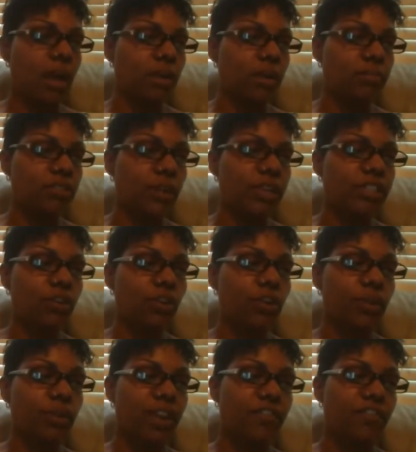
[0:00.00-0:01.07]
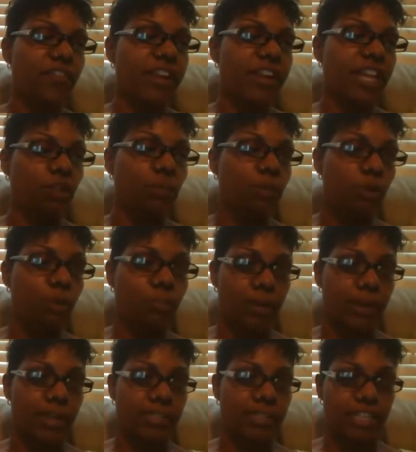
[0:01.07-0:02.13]
So it's going to create a financial
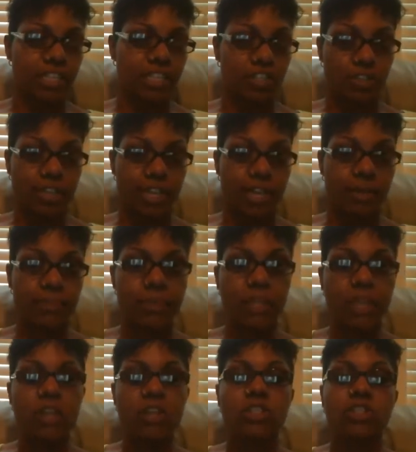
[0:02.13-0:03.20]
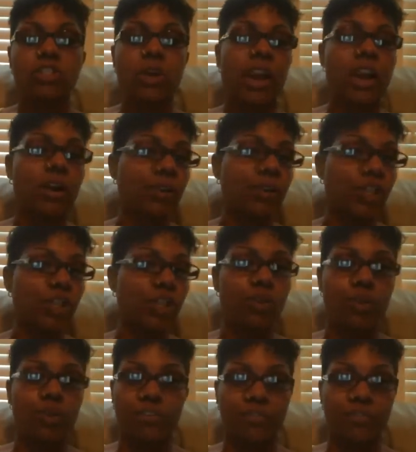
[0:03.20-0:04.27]
blueprint, essentially. So how you're
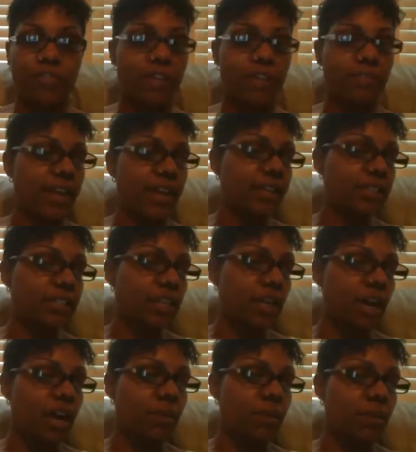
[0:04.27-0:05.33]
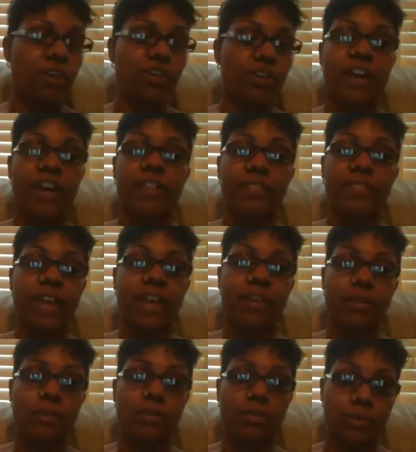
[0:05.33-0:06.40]
going to find that? You can find that
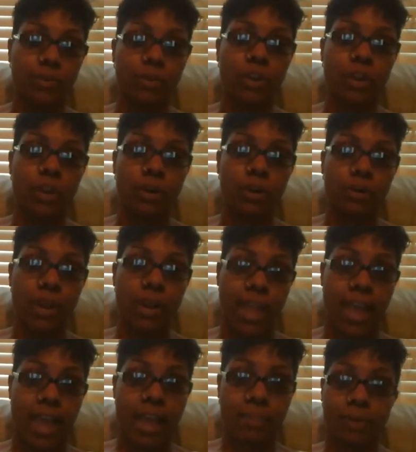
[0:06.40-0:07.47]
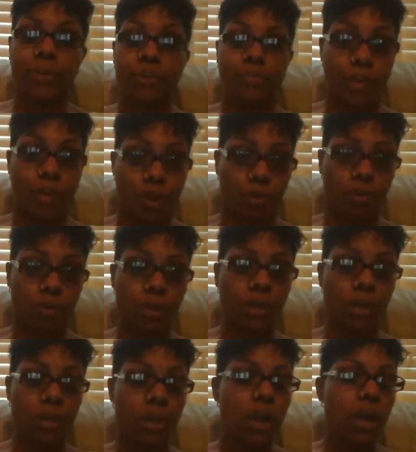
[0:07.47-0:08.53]
through your app on your phone,
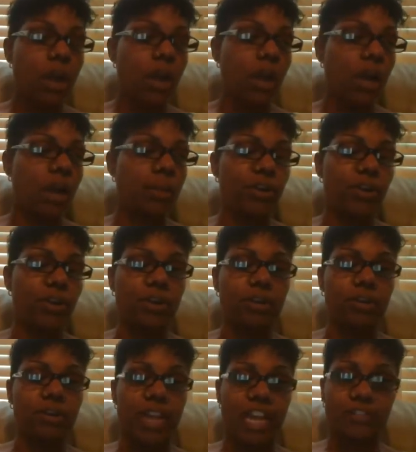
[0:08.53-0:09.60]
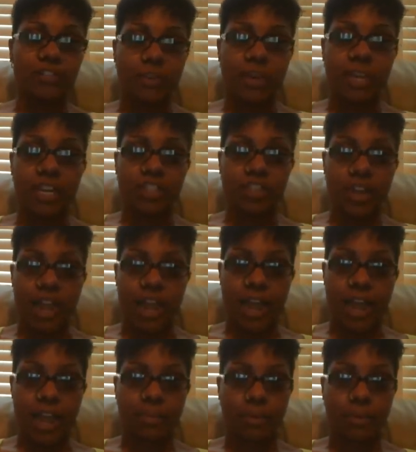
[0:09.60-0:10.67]
your cash flow manager
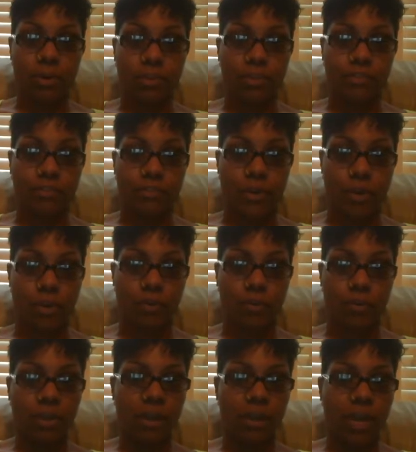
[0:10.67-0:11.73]
app on the phone,